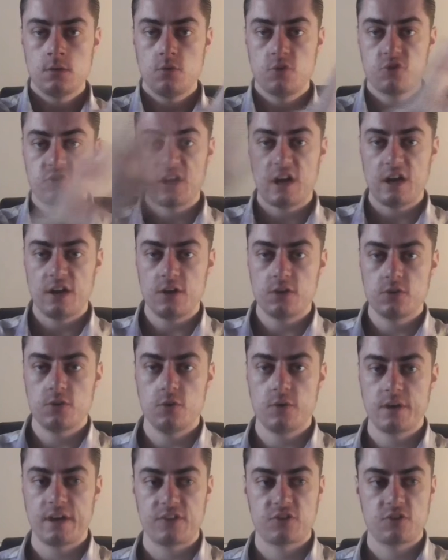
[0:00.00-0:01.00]
What's going on
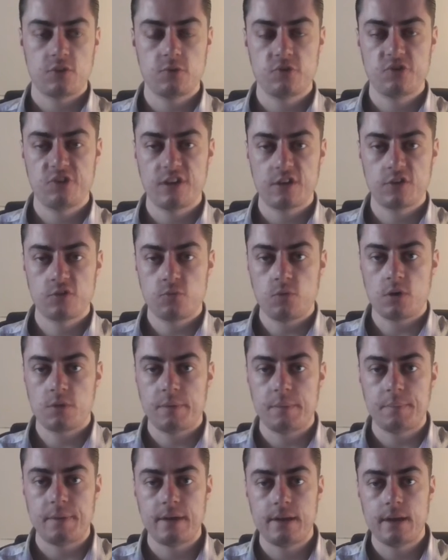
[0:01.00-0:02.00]
cool cats, cool chicks,
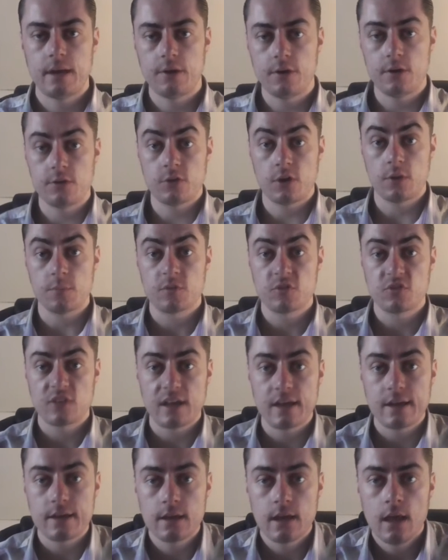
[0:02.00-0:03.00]
Rockabilly Ben here and um,
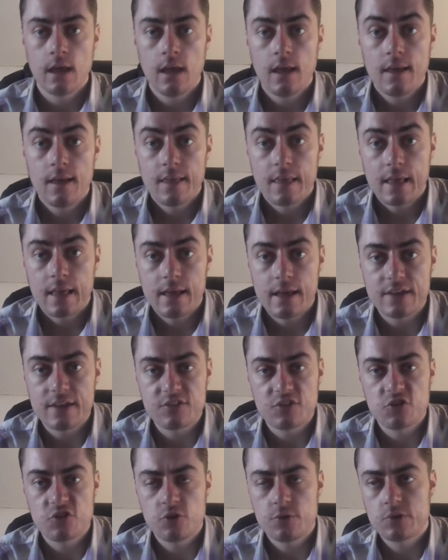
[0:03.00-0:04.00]
today, as
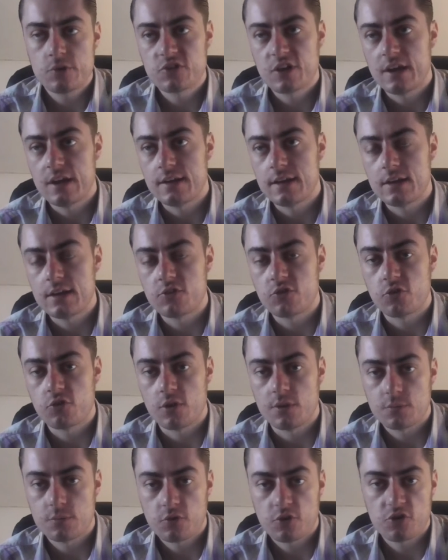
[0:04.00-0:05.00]
it's almost getting near
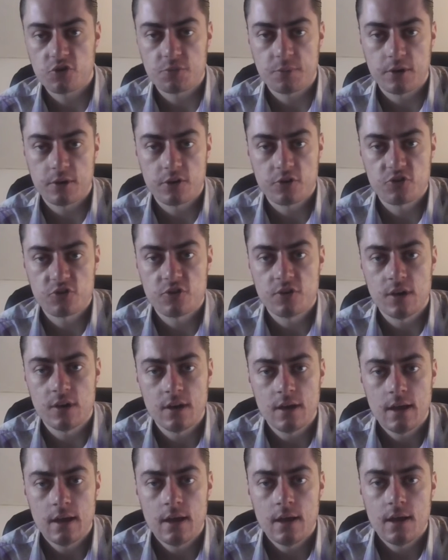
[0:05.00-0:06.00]
to um, Christmas,
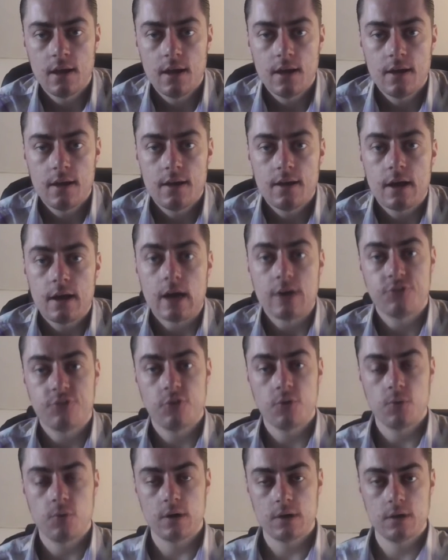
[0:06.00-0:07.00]
I
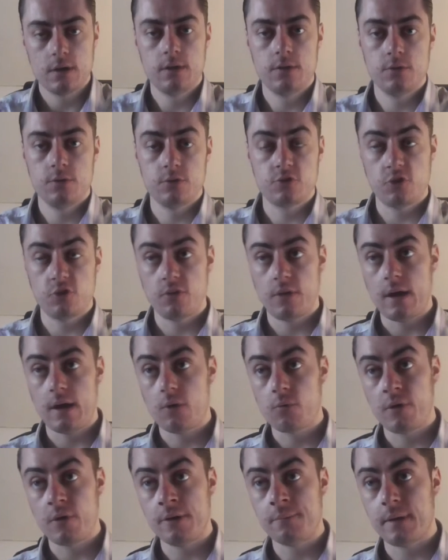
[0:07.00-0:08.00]
thought I would do like
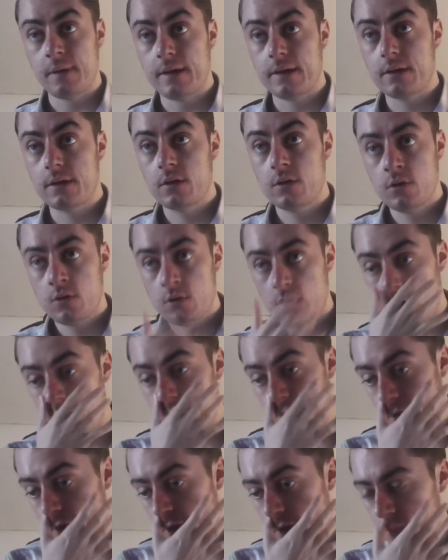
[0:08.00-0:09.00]
a remake
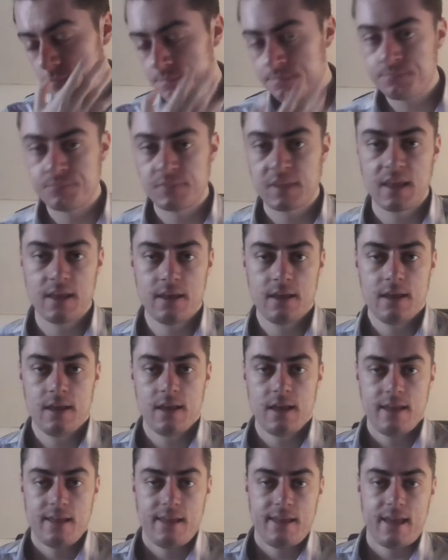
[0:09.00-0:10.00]
of um,
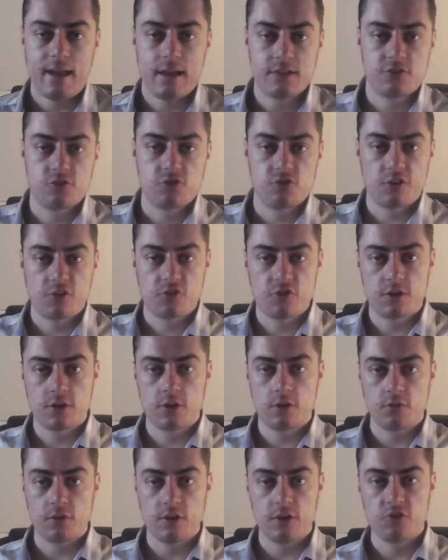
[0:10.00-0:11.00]
How to Dress
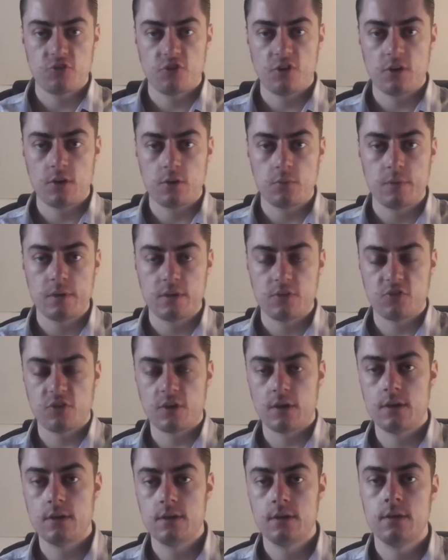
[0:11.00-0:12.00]
Like a Greaser in the
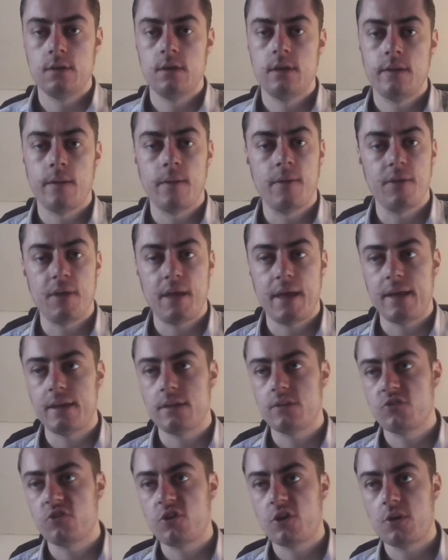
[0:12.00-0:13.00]
Winter
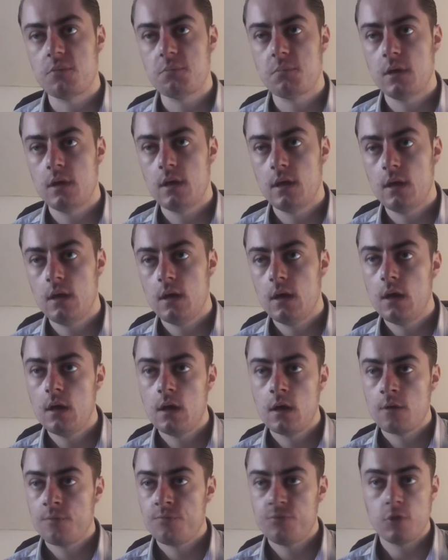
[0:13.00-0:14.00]
and um,
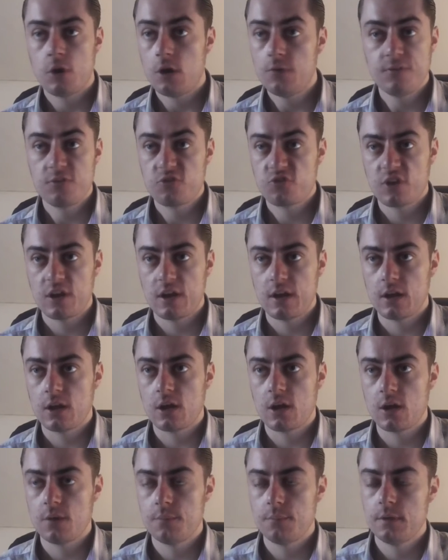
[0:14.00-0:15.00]
obviously
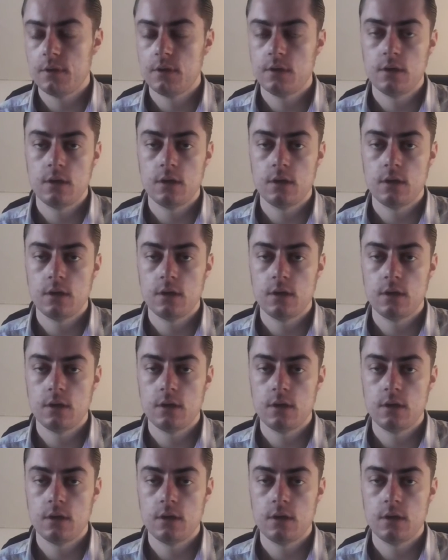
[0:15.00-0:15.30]
um,